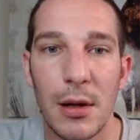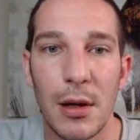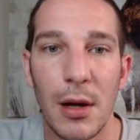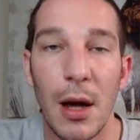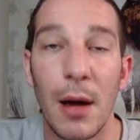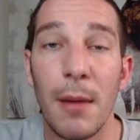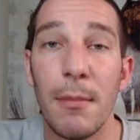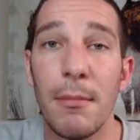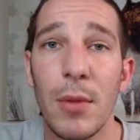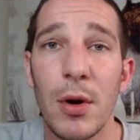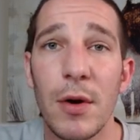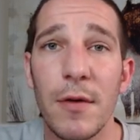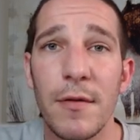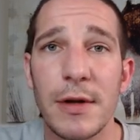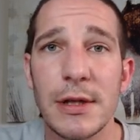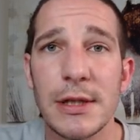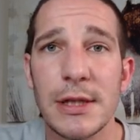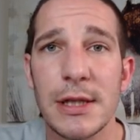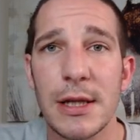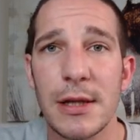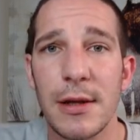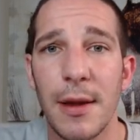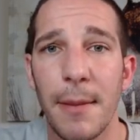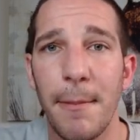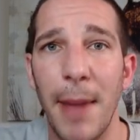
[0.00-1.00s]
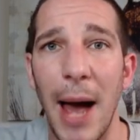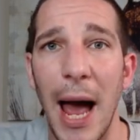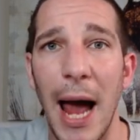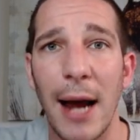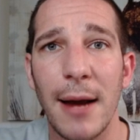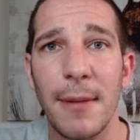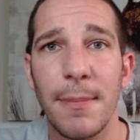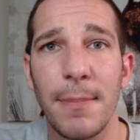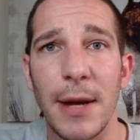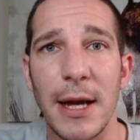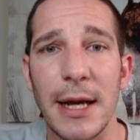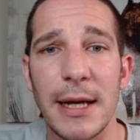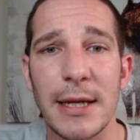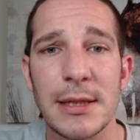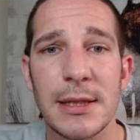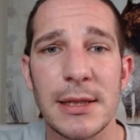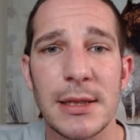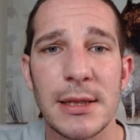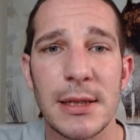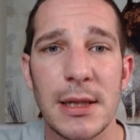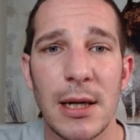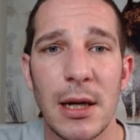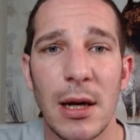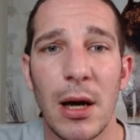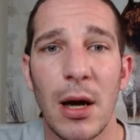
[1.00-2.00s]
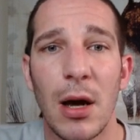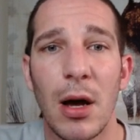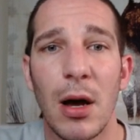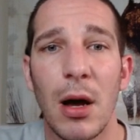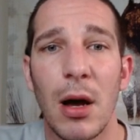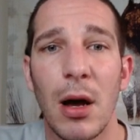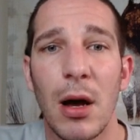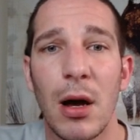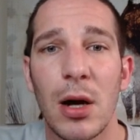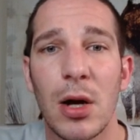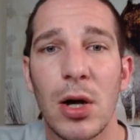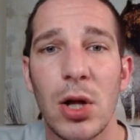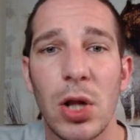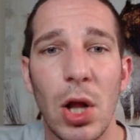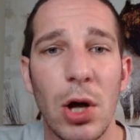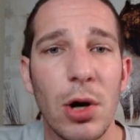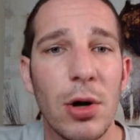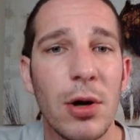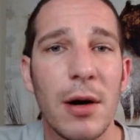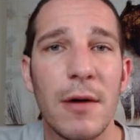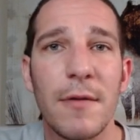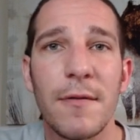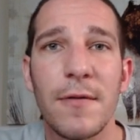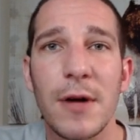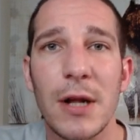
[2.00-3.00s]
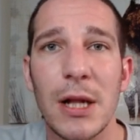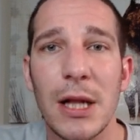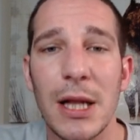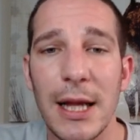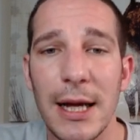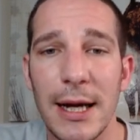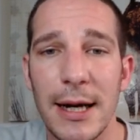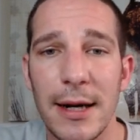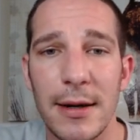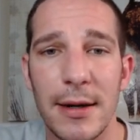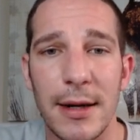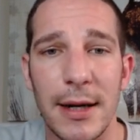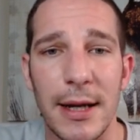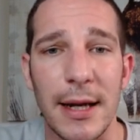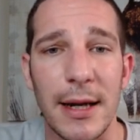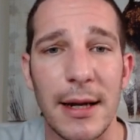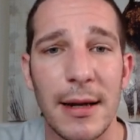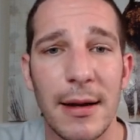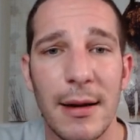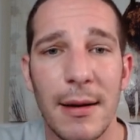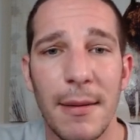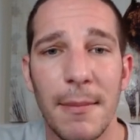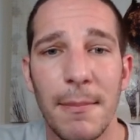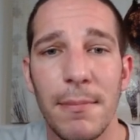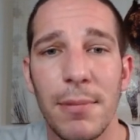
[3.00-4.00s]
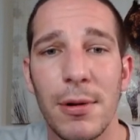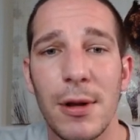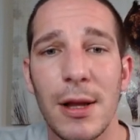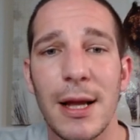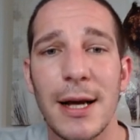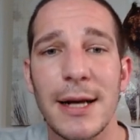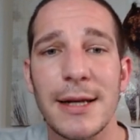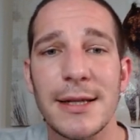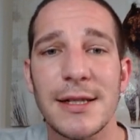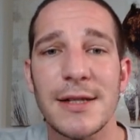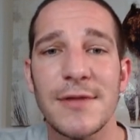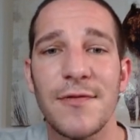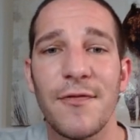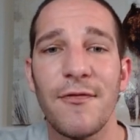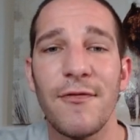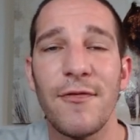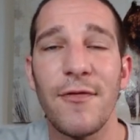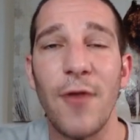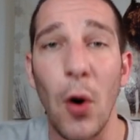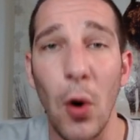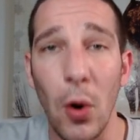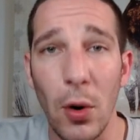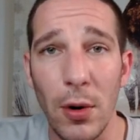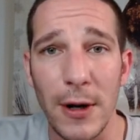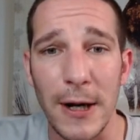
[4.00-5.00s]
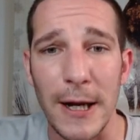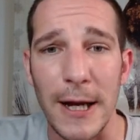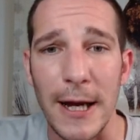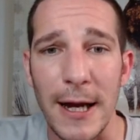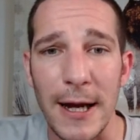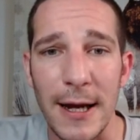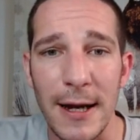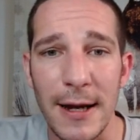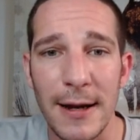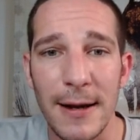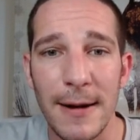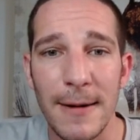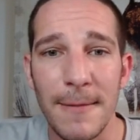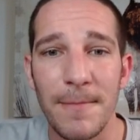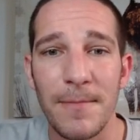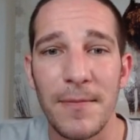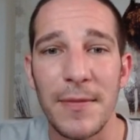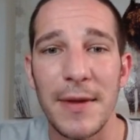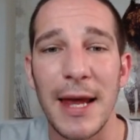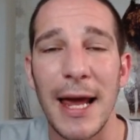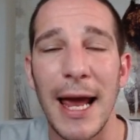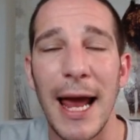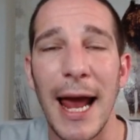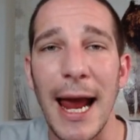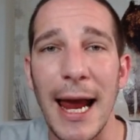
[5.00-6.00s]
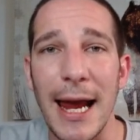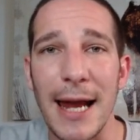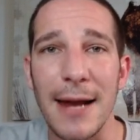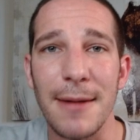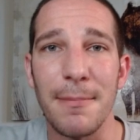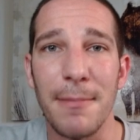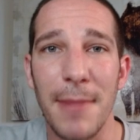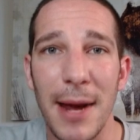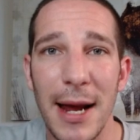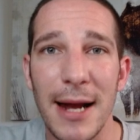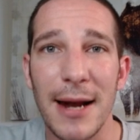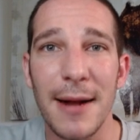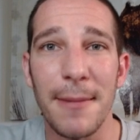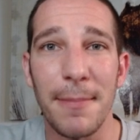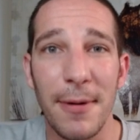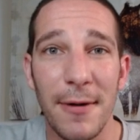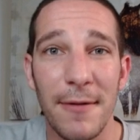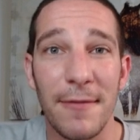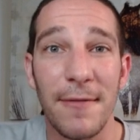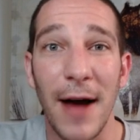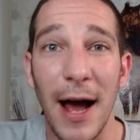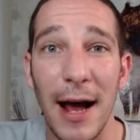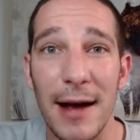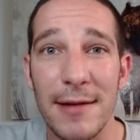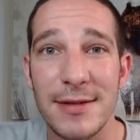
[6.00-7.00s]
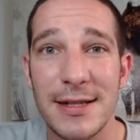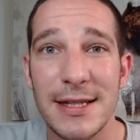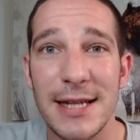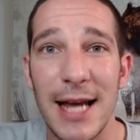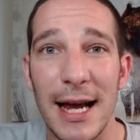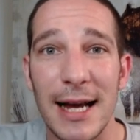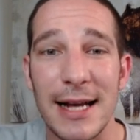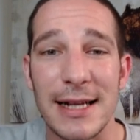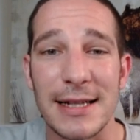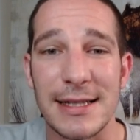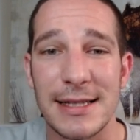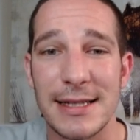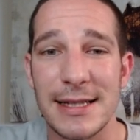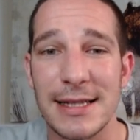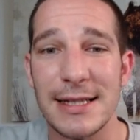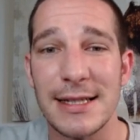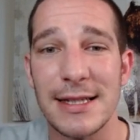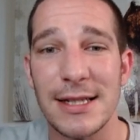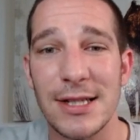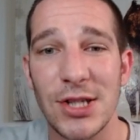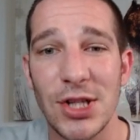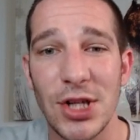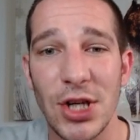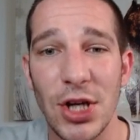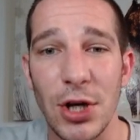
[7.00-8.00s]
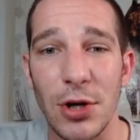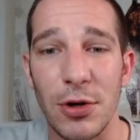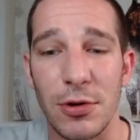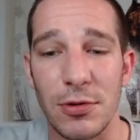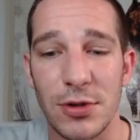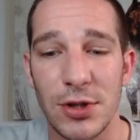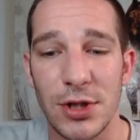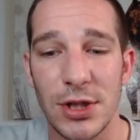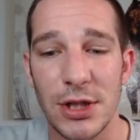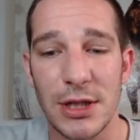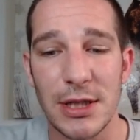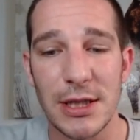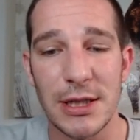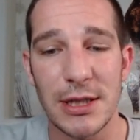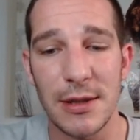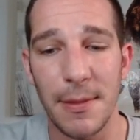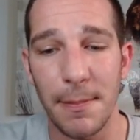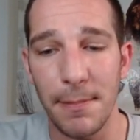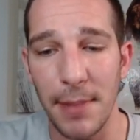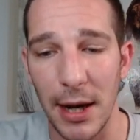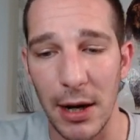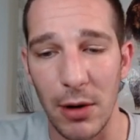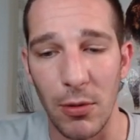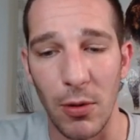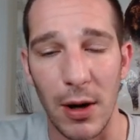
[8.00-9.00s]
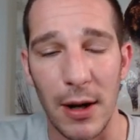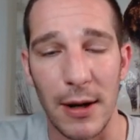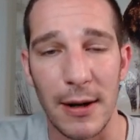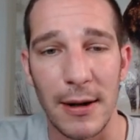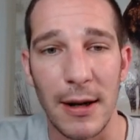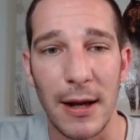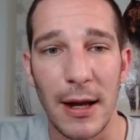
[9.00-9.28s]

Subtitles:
Moving to the back piece, Cloak of Clarity, plus 40, 8 mana per 5 seconds. This is huge. This is a big one.